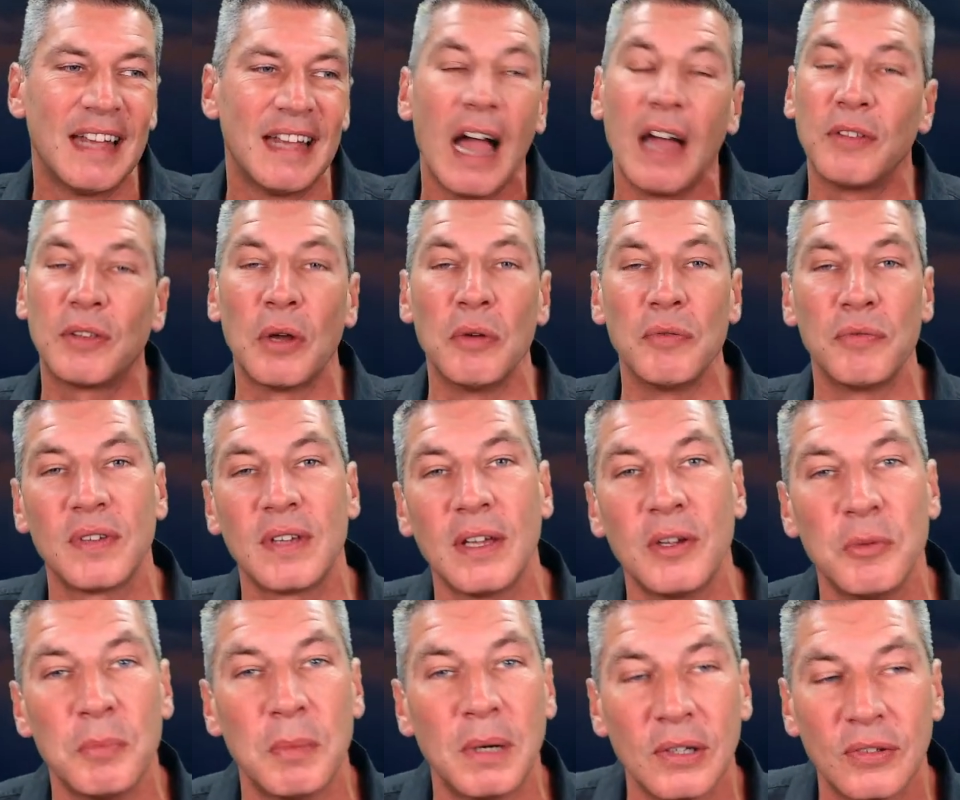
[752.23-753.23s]
And don't forget,
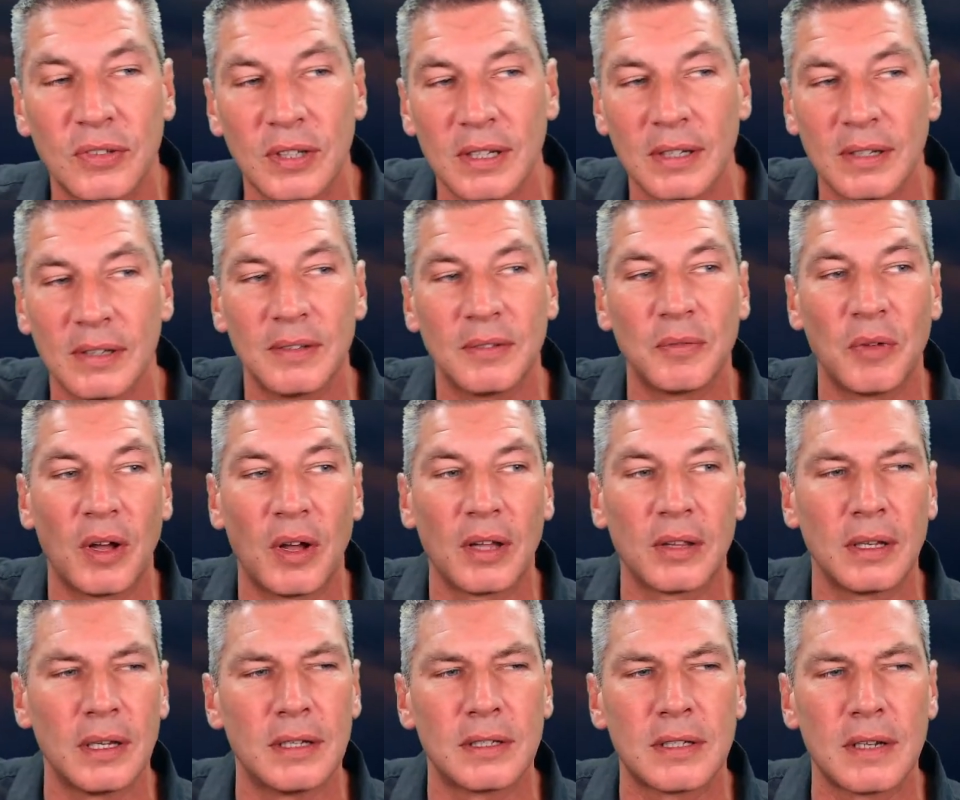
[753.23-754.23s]
you might see that, I
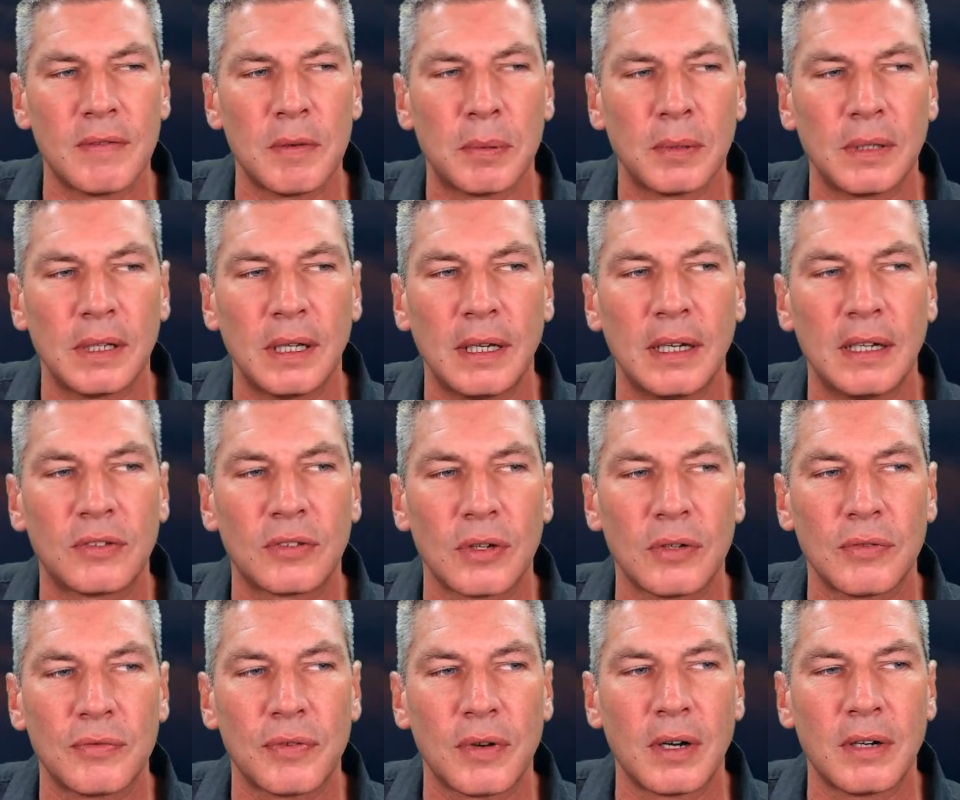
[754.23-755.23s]
think, is everybody here so
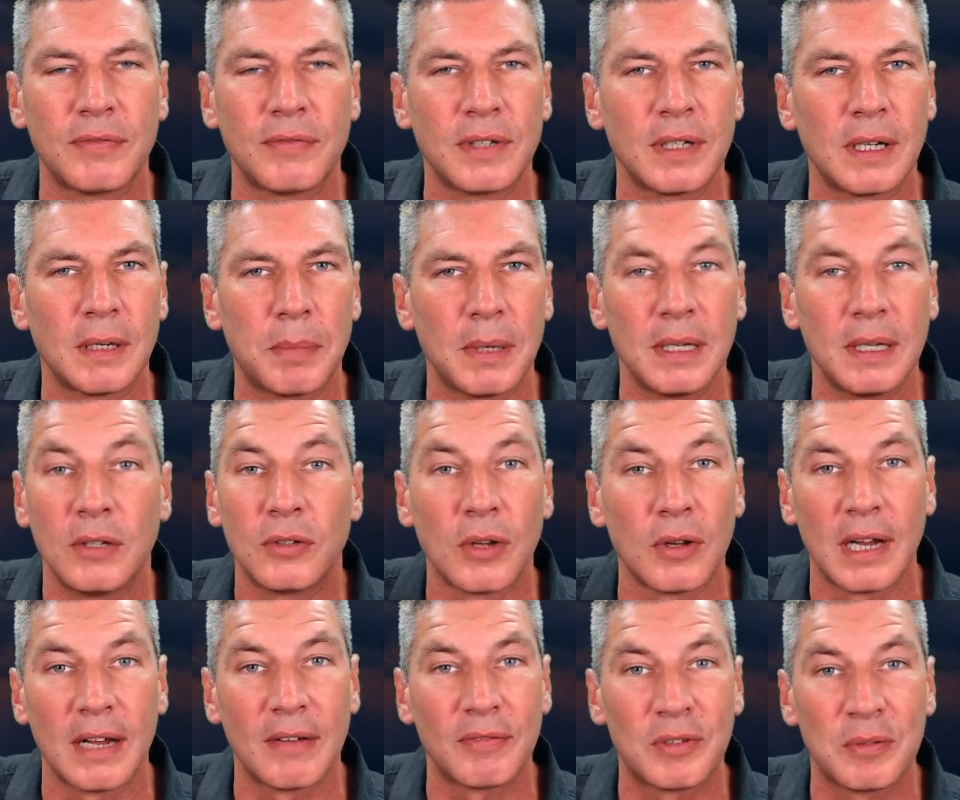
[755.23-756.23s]
far VIP? You don't
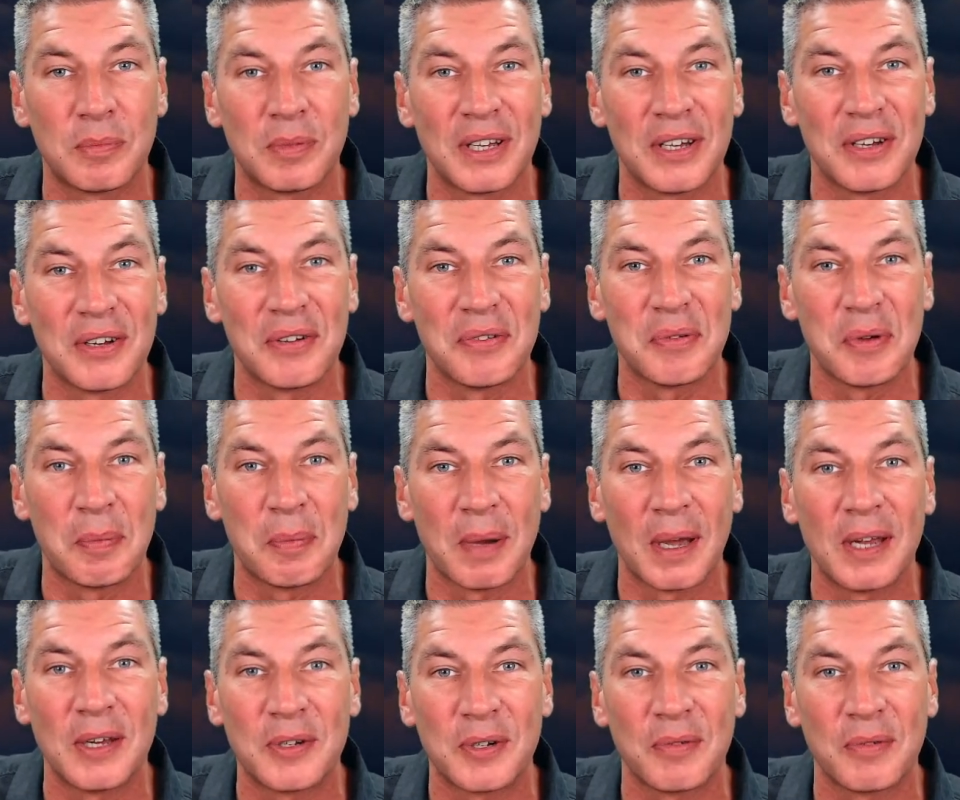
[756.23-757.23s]
have to be a
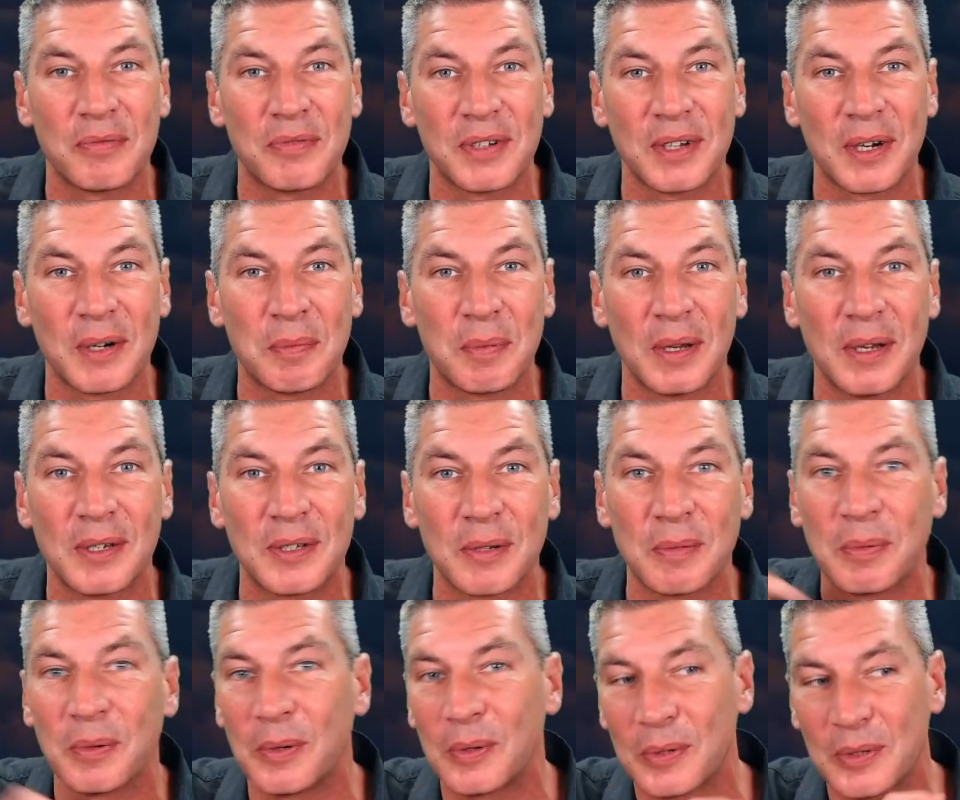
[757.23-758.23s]
Patreon VIP
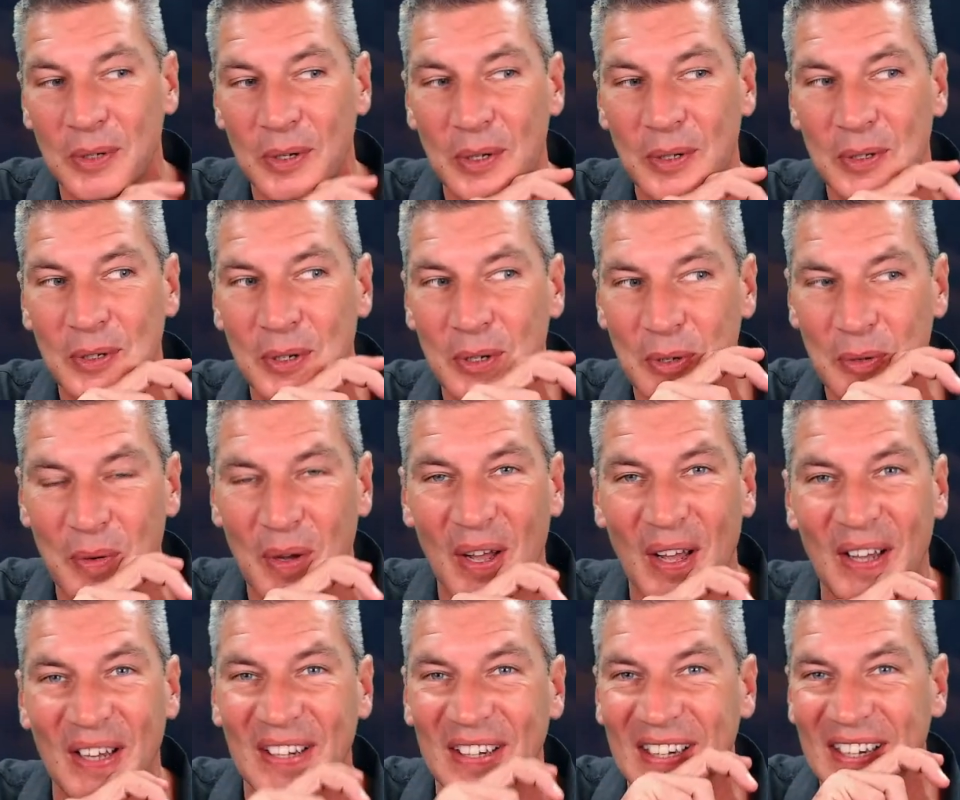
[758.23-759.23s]
supporter
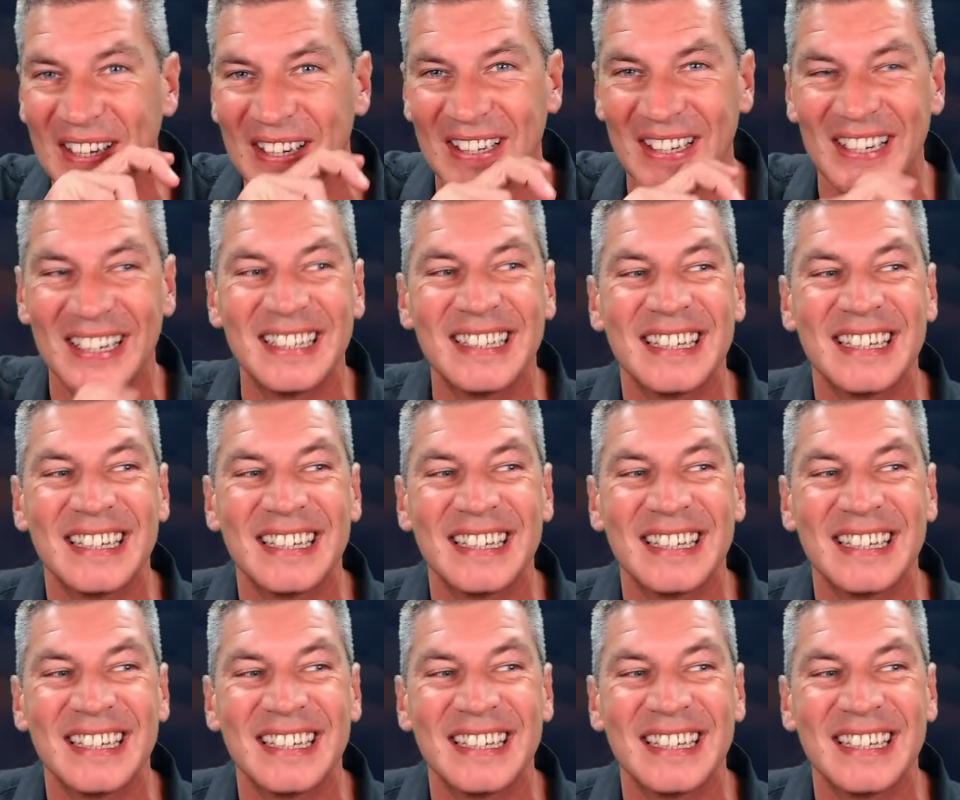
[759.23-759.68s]
to